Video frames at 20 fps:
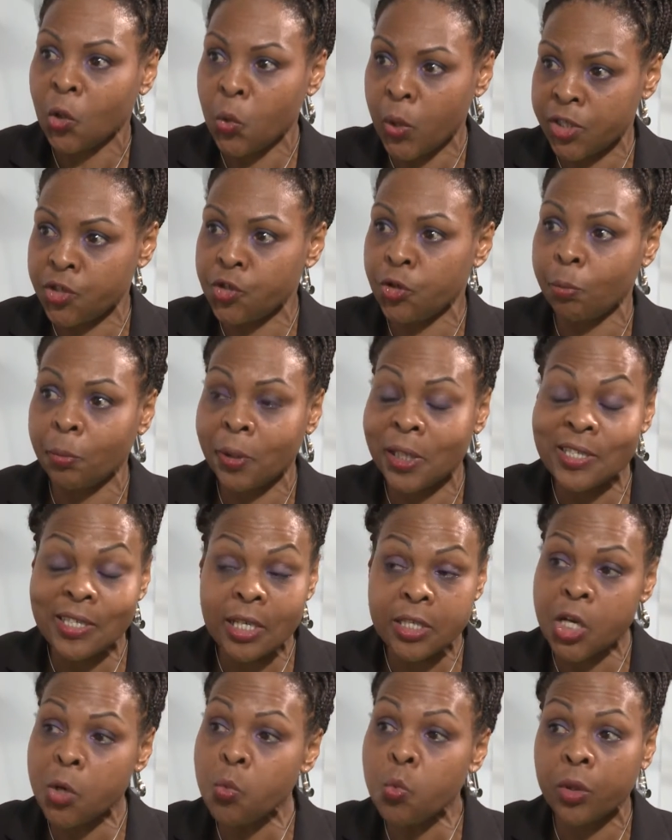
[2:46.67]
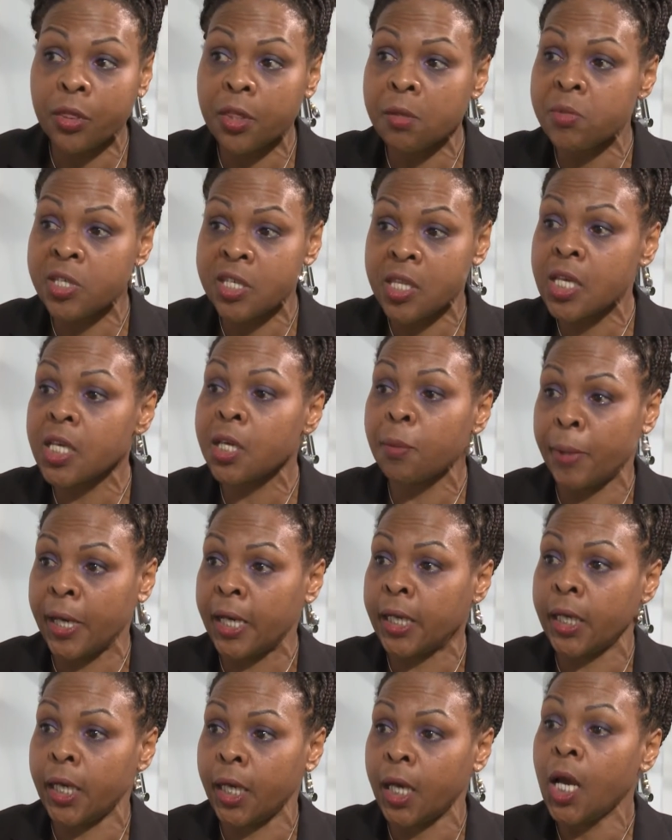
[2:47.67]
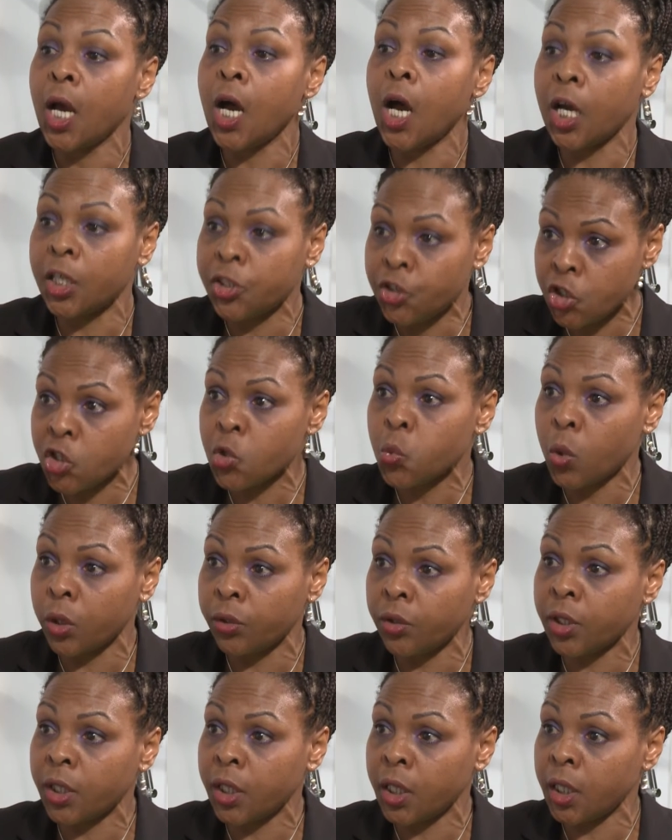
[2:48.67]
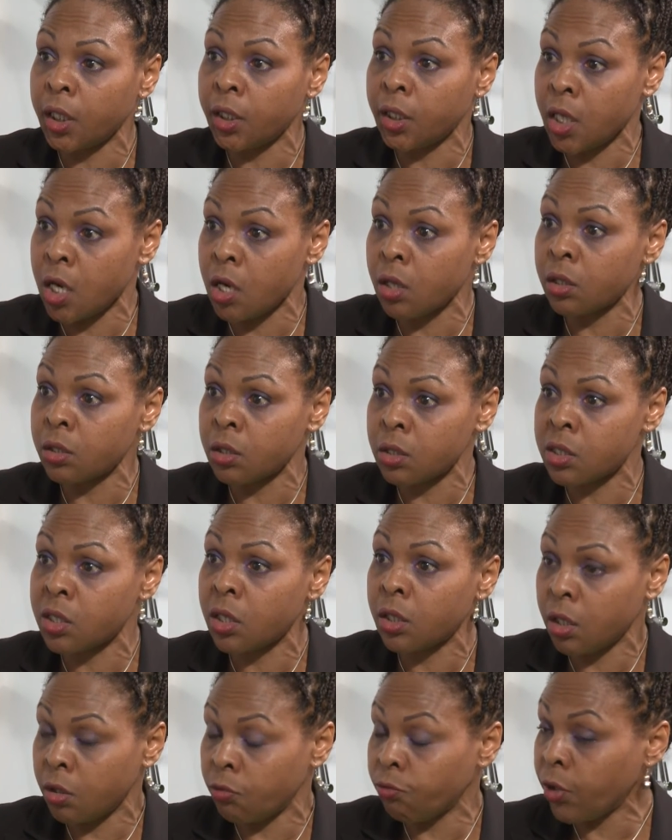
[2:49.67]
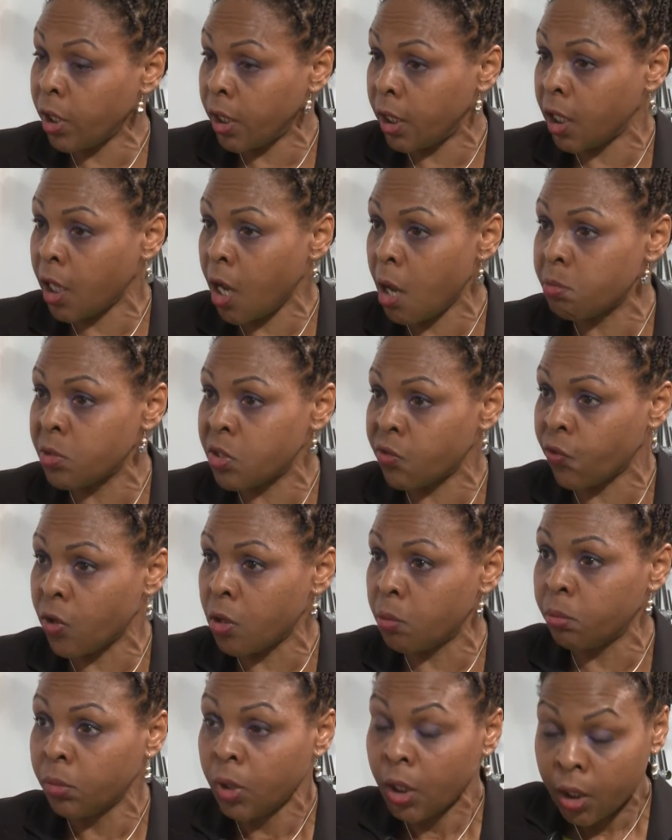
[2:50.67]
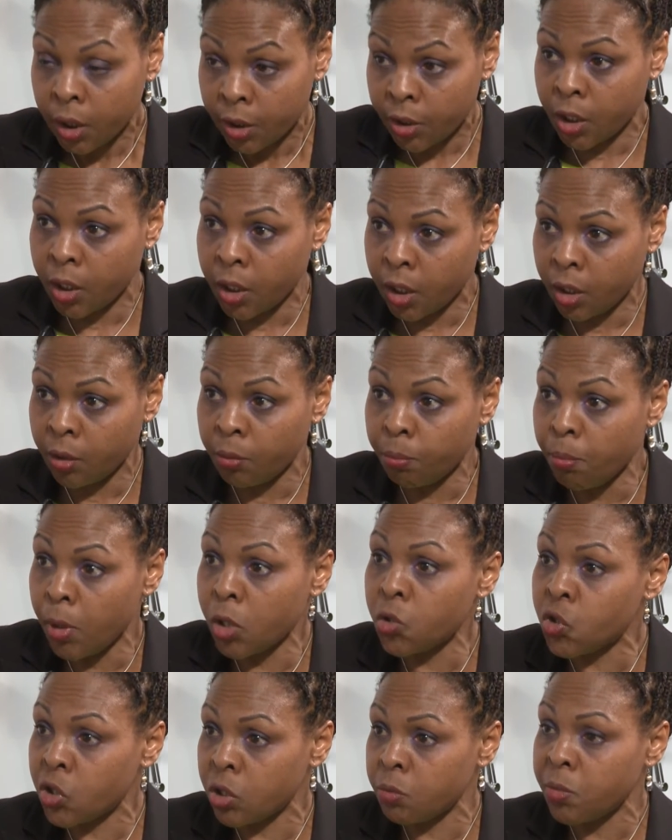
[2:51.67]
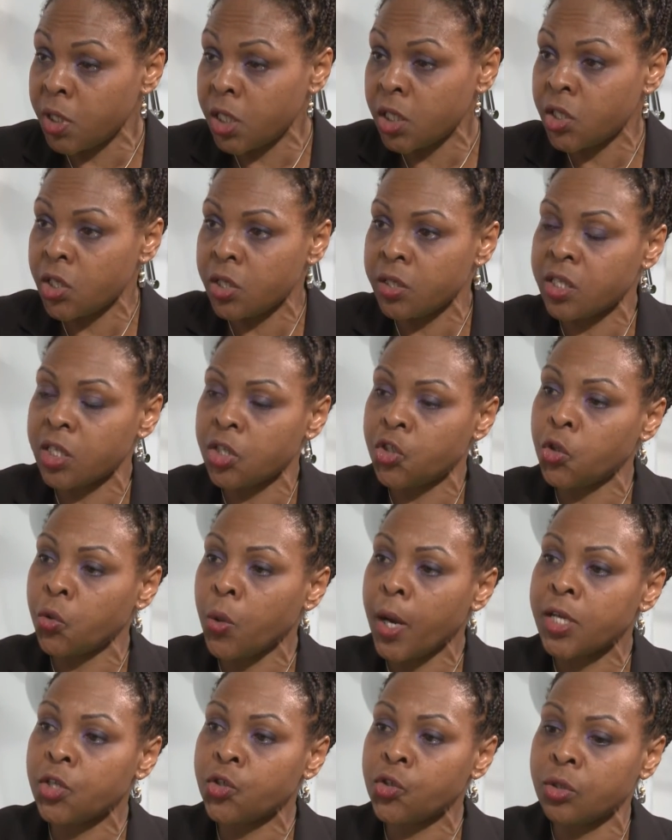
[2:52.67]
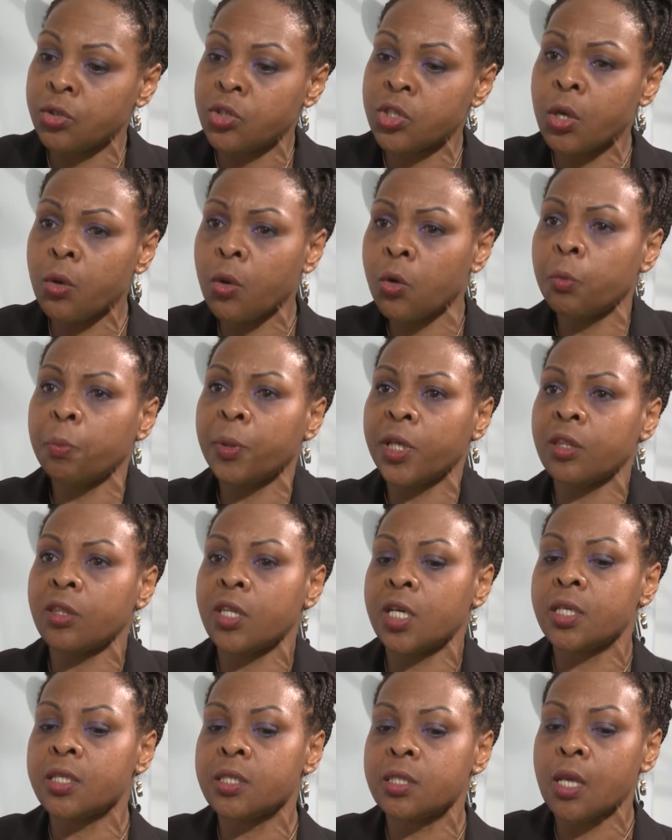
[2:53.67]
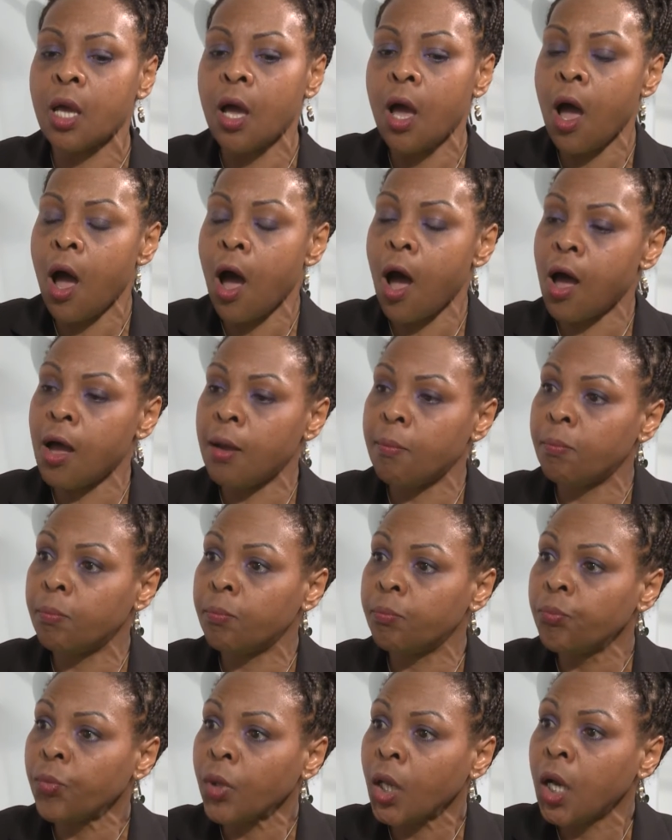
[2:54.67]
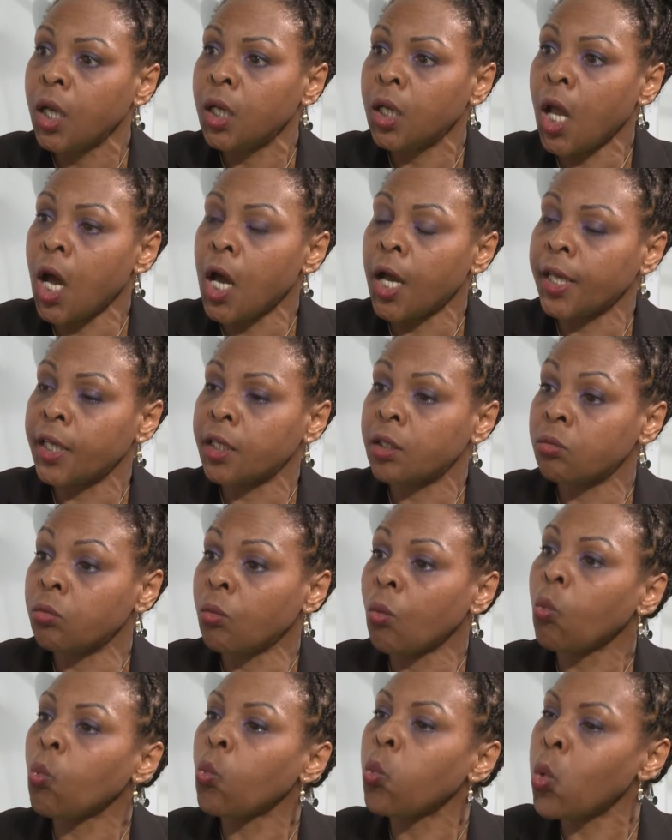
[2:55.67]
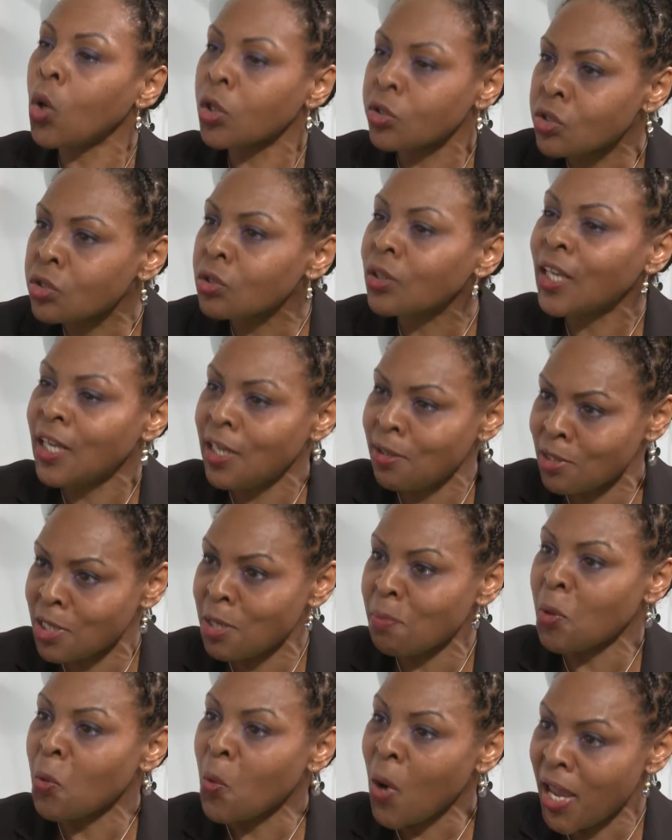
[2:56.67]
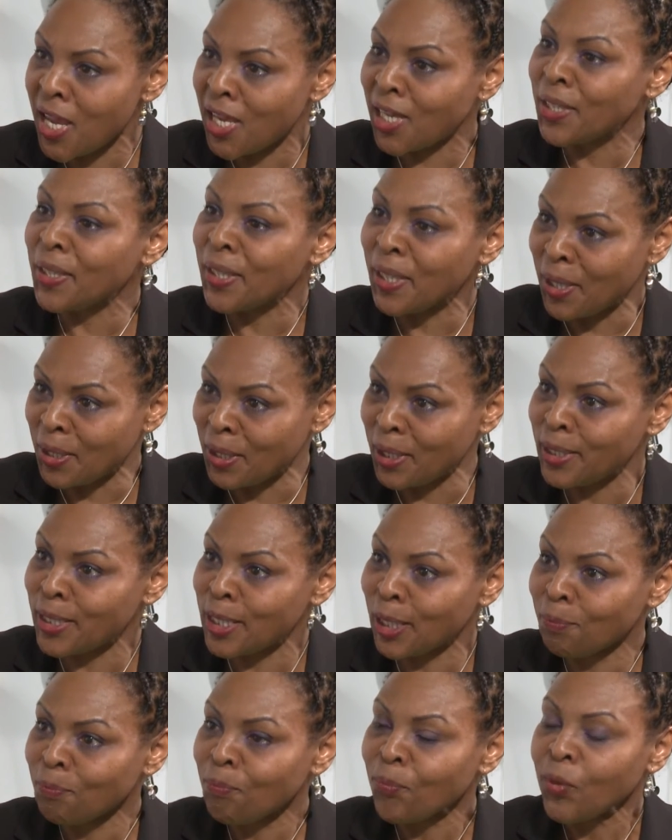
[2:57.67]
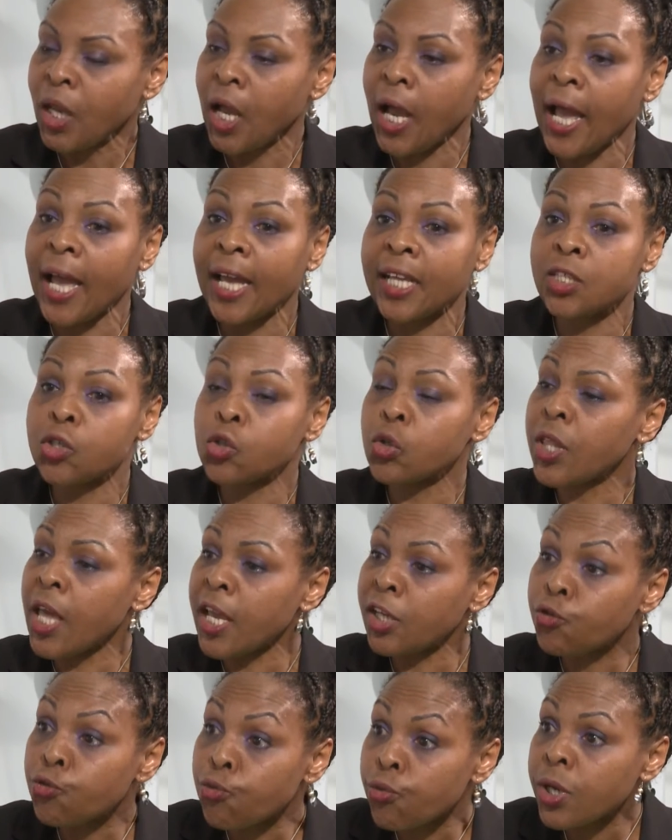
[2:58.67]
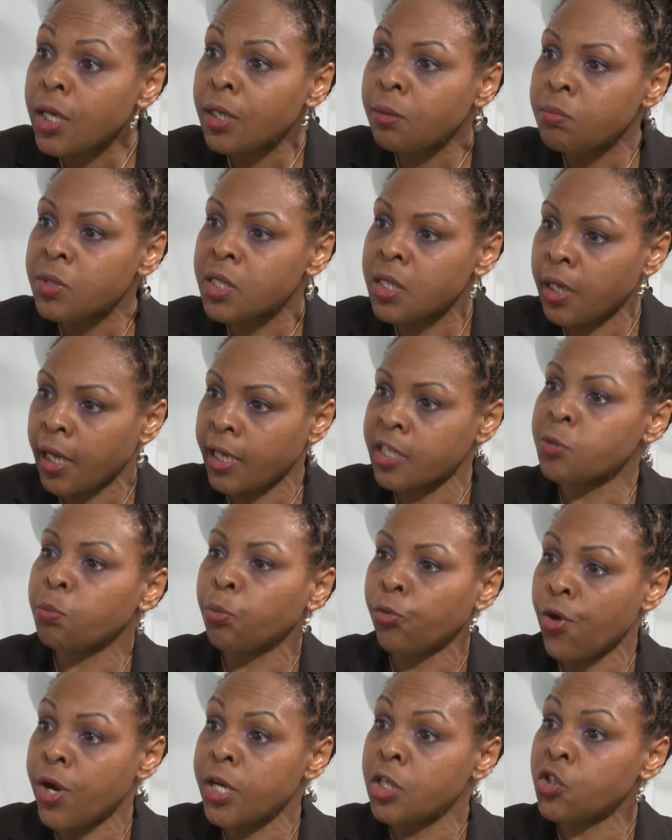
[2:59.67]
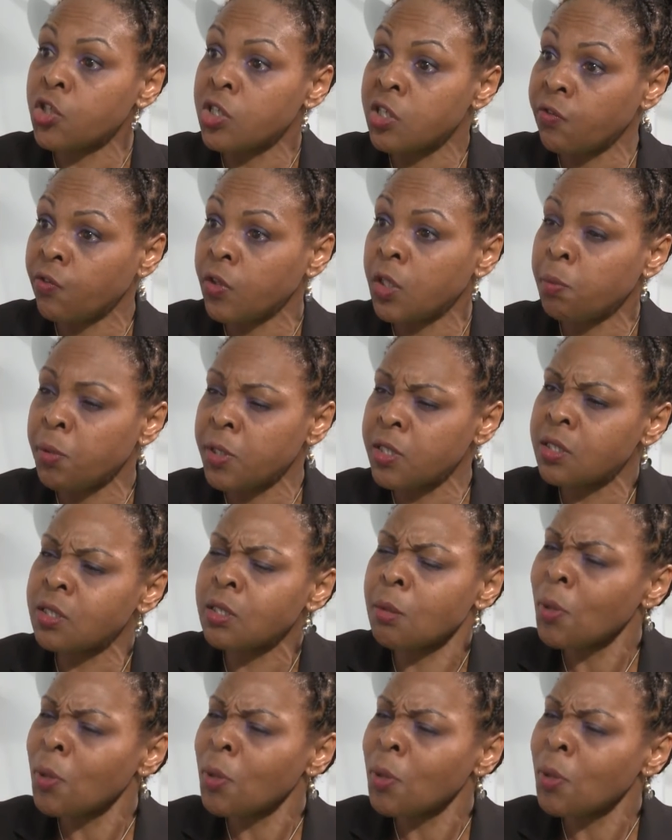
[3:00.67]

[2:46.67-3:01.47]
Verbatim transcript: question, because I don't want them to think about it. Mm-hmm. I just want the the answer that really comes from the most immediate situation. So it will be things um, like, what keeps them awake at night, and their dreams and aspirations for the business.